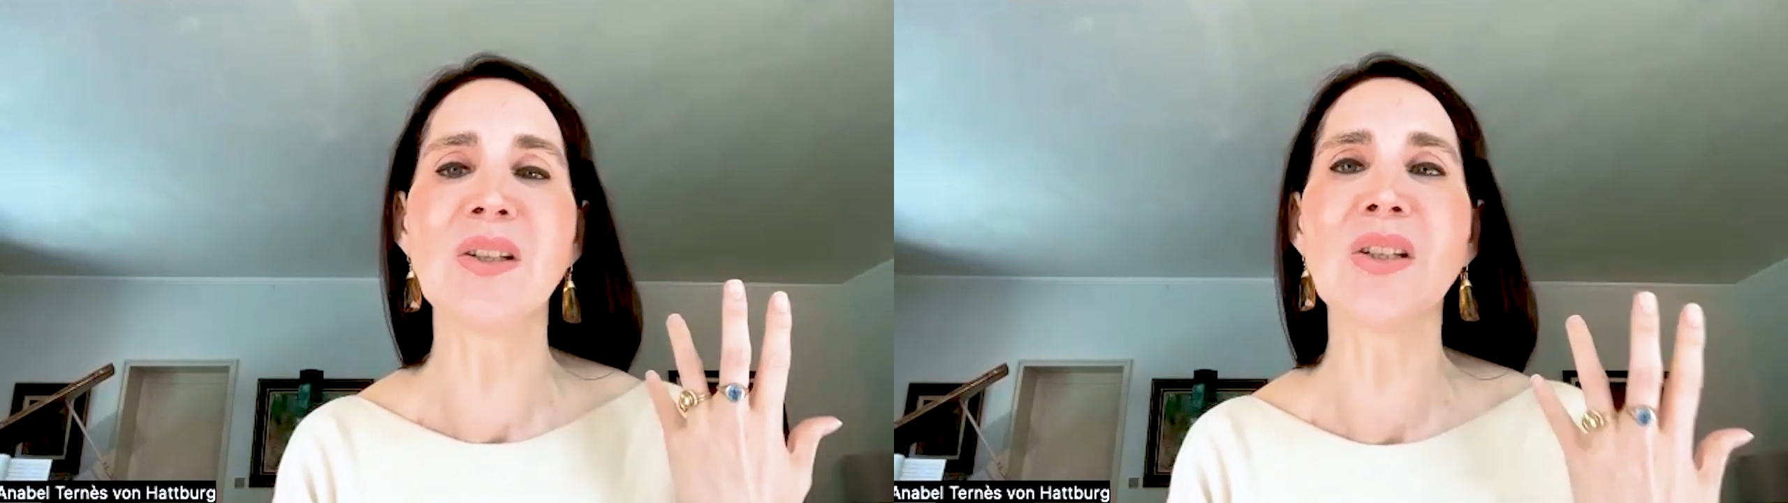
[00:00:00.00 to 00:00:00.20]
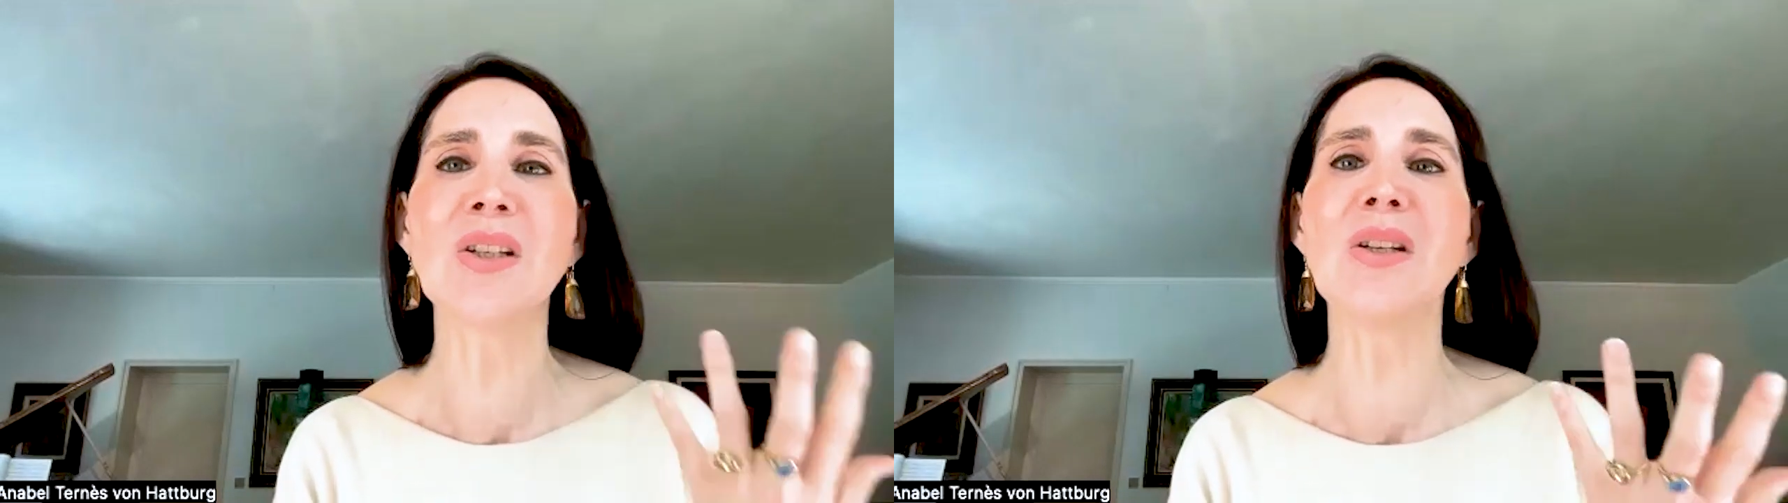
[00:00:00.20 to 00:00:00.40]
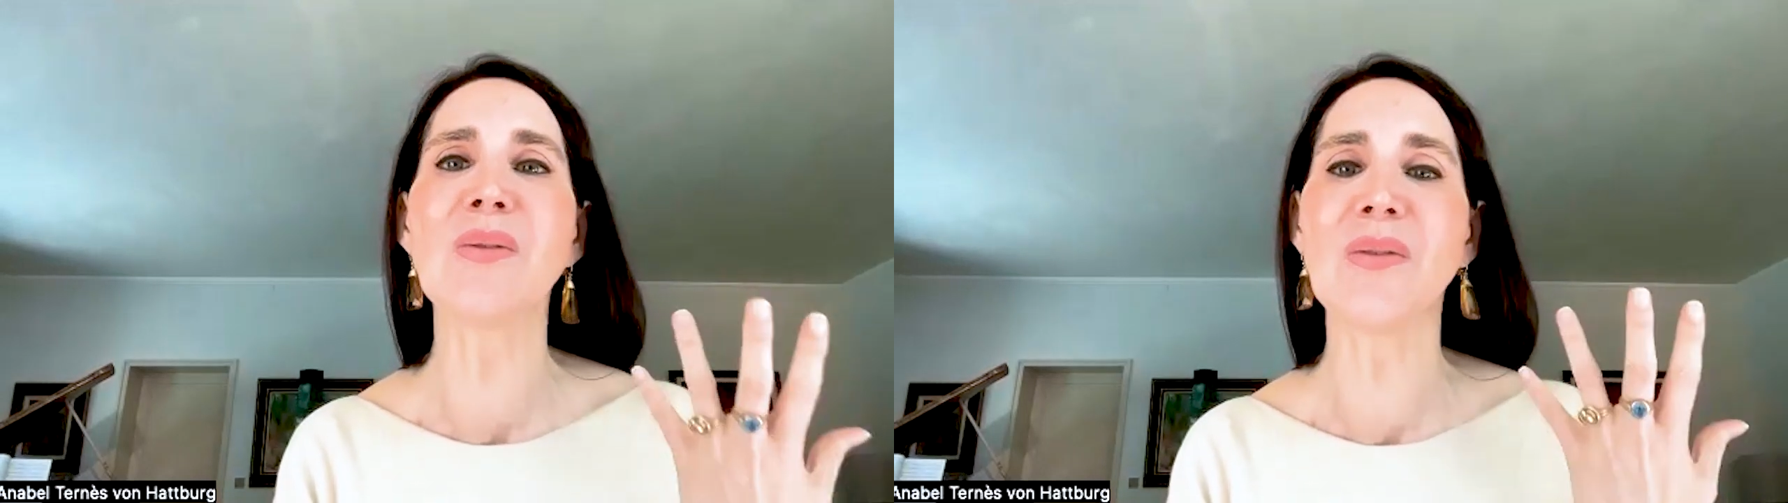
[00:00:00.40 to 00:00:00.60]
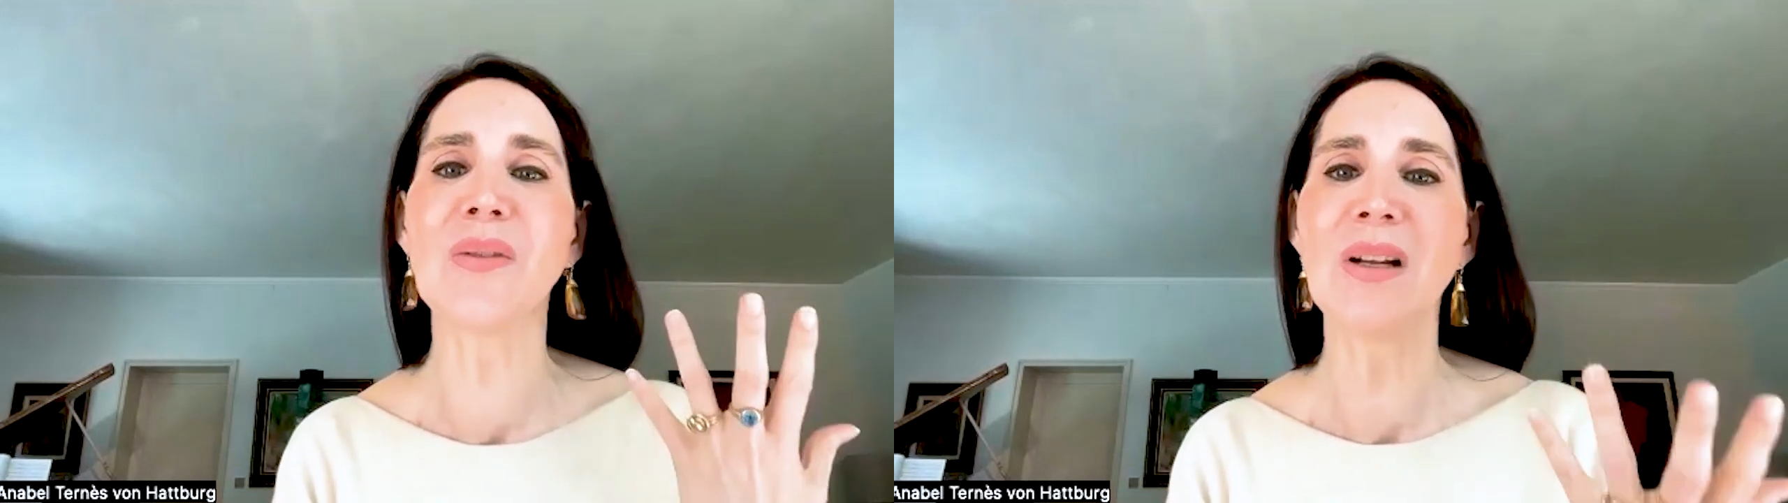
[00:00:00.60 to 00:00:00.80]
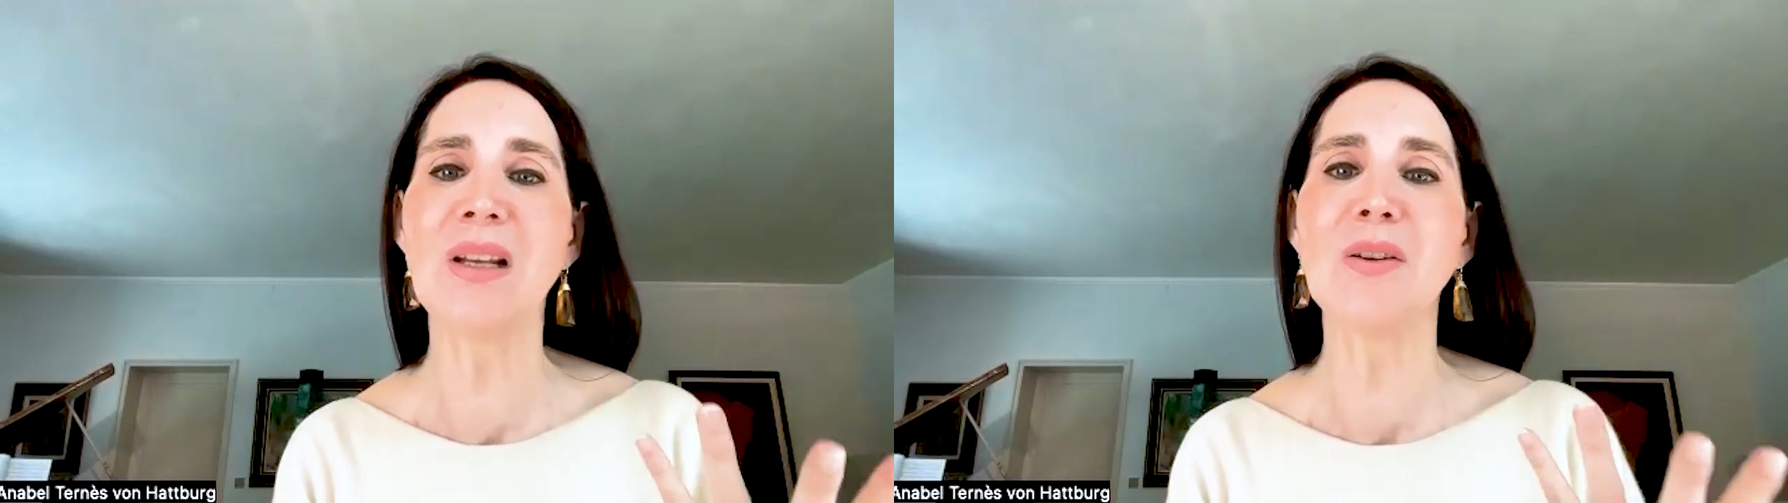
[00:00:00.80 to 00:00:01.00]
to
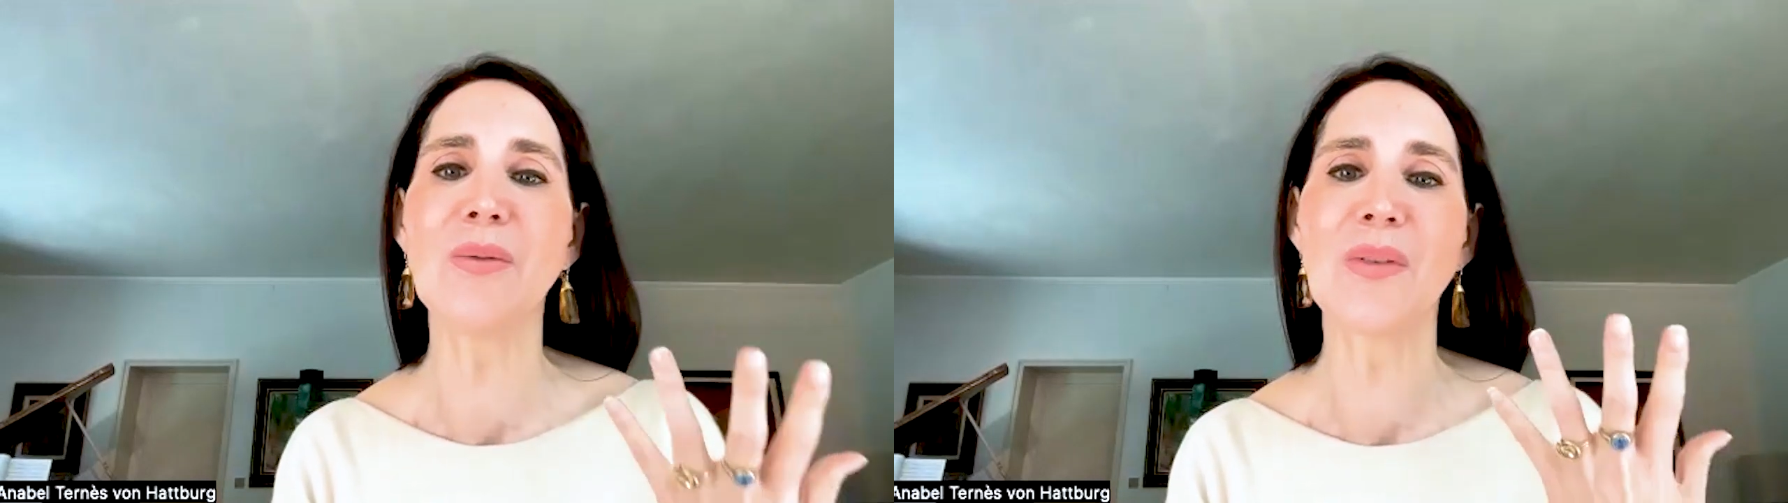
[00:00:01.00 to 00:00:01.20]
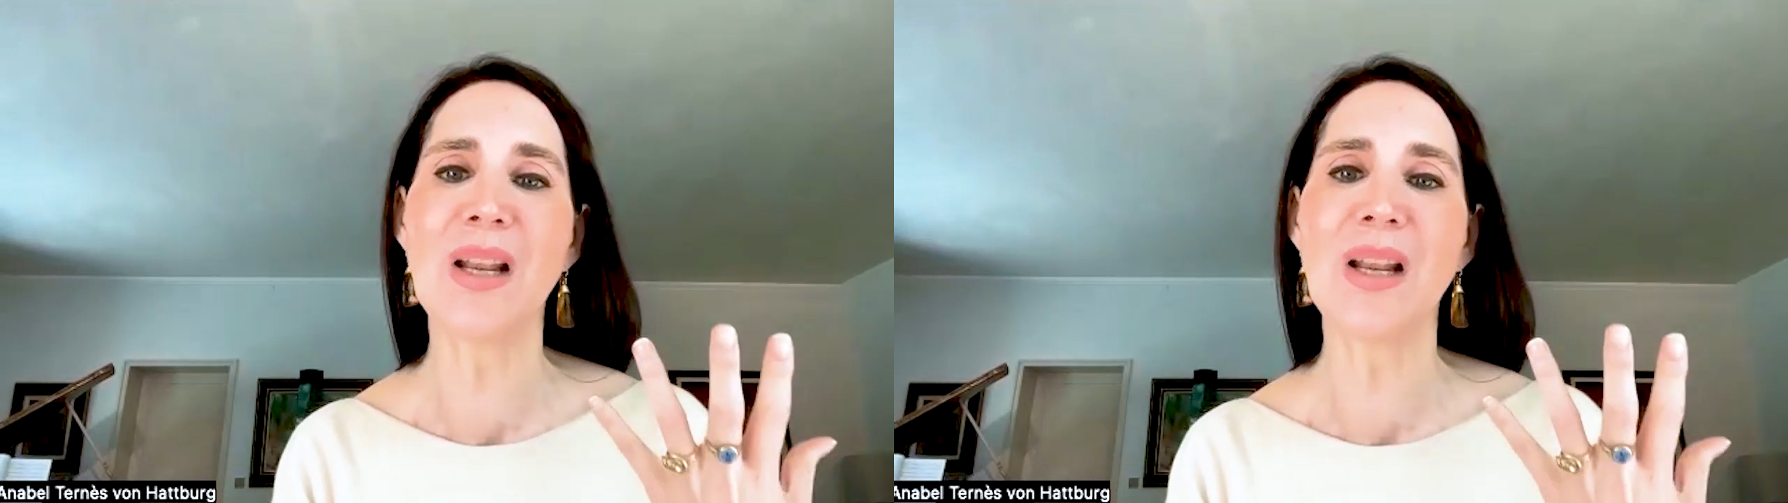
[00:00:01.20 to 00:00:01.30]
live